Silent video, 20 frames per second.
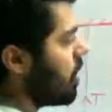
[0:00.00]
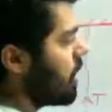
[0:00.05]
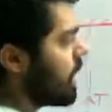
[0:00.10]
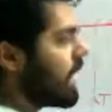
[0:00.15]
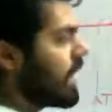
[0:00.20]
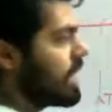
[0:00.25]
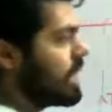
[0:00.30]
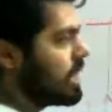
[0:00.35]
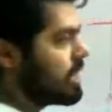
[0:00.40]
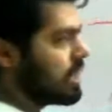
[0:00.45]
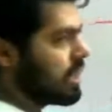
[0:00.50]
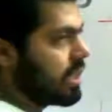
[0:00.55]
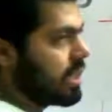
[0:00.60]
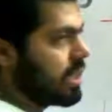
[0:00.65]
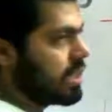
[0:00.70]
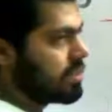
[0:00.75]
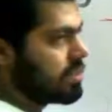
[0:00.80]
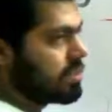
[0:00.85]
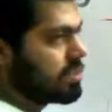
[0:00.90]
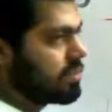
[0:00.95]
or any other
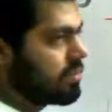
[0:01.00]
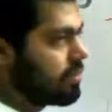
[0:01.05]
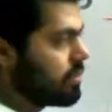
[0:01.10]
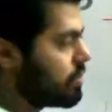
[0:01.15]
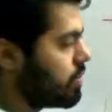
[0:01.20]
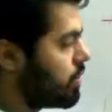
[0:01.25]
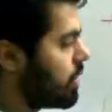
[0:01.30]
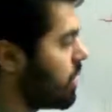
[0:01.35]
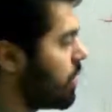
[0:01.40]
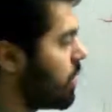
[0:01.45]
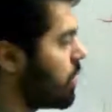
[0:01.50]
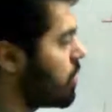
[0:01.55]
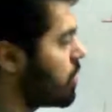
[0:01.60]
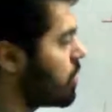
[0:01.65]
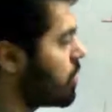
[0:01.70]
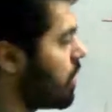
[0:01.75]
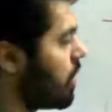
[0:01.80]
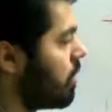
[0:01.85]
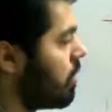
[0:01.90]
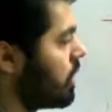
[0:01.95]
case which we are going
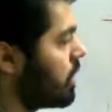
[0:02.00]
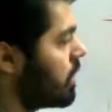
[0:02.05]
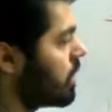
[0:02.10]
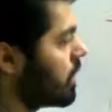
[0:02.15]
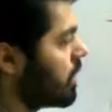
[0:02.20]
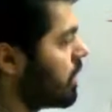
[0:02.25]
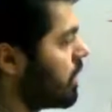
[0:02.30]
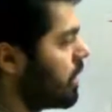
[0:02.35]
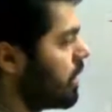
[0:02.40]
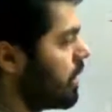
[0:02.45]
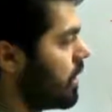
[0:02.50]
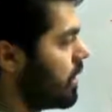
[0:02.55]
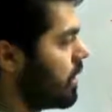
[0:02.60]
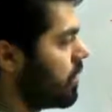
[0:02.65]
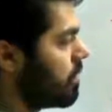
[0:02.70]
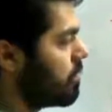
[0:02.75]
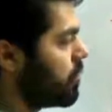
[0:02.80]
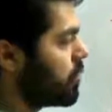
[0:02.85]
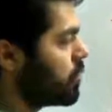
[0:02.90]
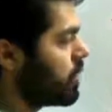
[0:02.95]
to solve later,
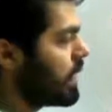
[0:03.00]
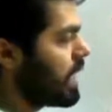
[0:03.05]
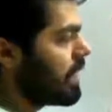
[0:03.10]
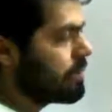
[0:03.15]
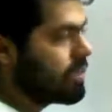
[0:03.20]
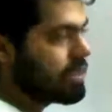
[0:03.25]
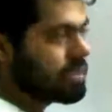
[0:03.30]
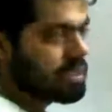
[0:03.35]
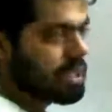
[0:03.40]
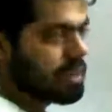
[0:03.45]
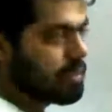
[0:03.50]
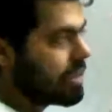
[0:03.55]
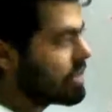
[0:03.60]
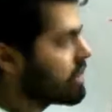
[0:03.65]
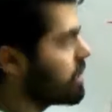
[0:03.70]
both will have the same